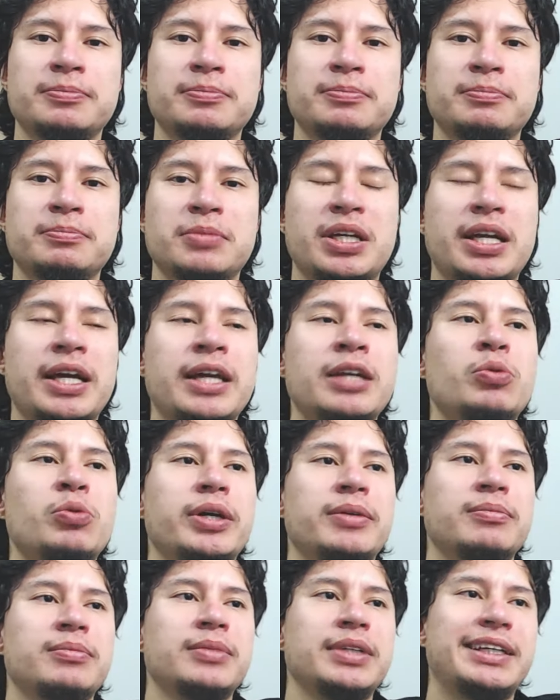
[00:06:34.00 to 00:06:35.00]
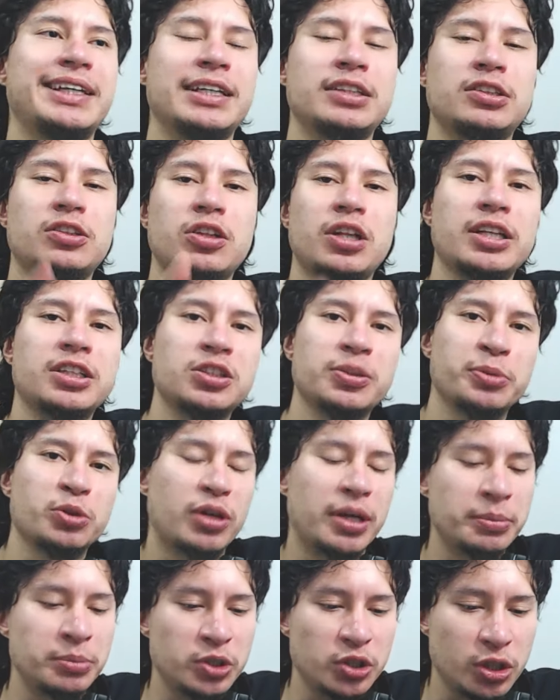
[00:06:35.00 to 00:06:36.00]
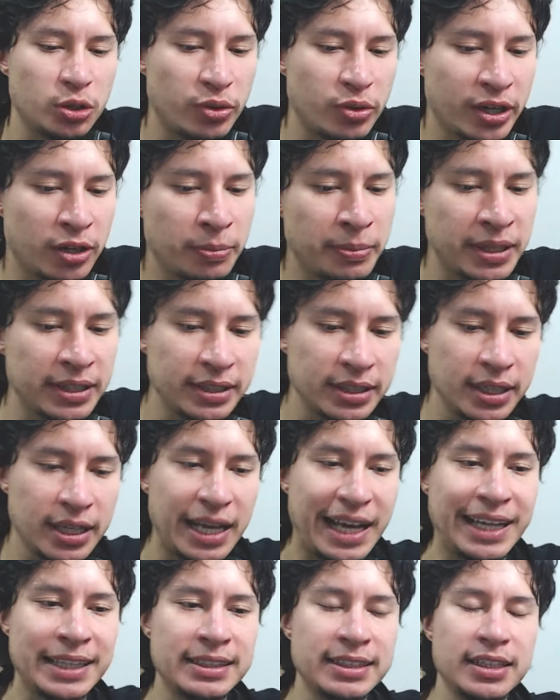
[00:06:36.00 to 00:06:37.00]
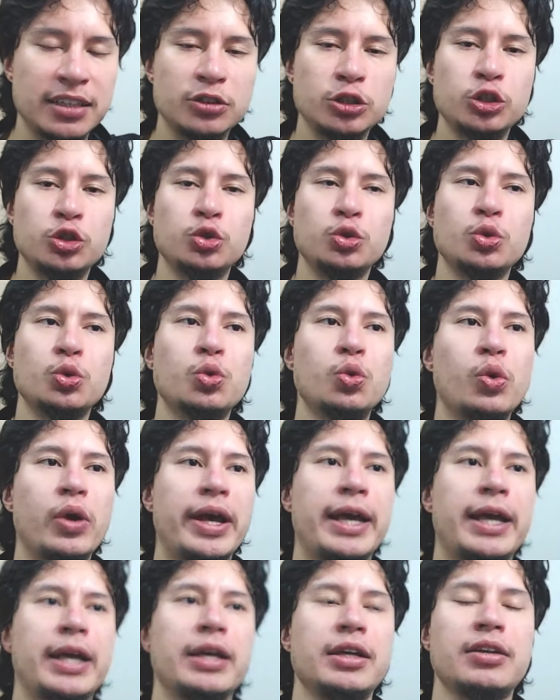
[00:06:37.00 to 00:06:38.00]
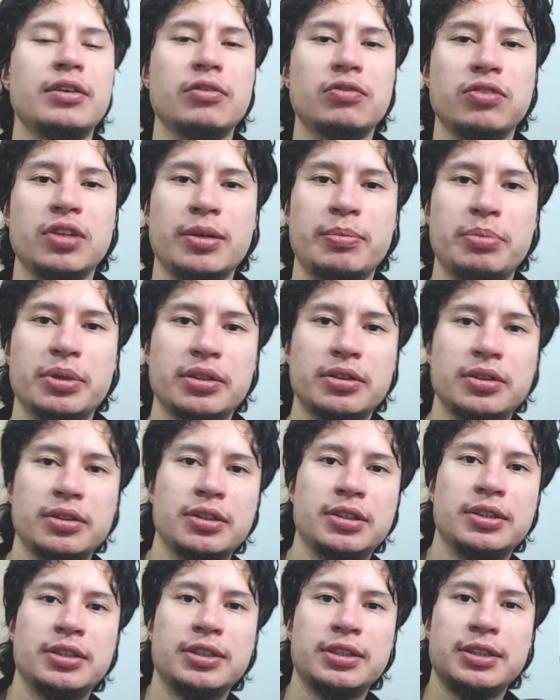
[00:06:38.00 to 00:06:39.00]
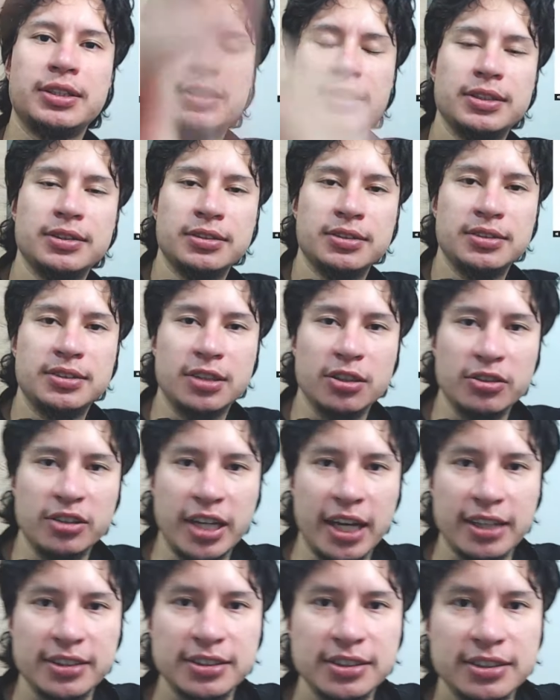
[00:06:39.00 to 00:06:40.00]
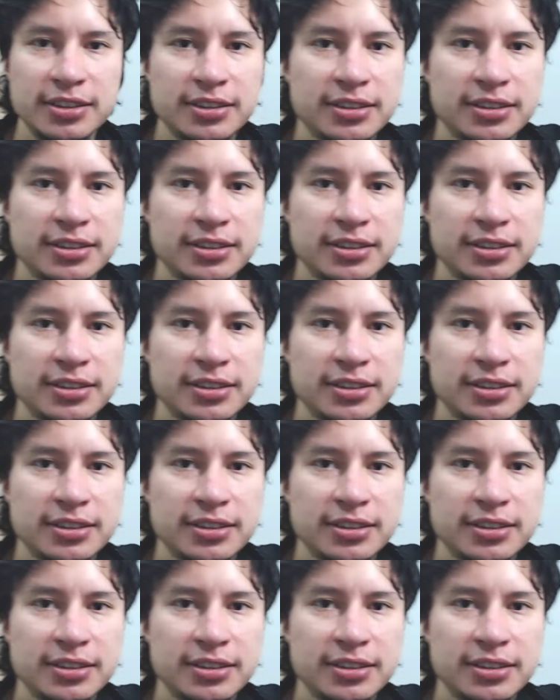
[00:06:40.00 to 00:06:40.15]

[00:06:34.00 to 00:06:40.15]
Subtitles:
But anyway, hit the like, subscribe, share, recommend. At the end, do a flip. Till the next.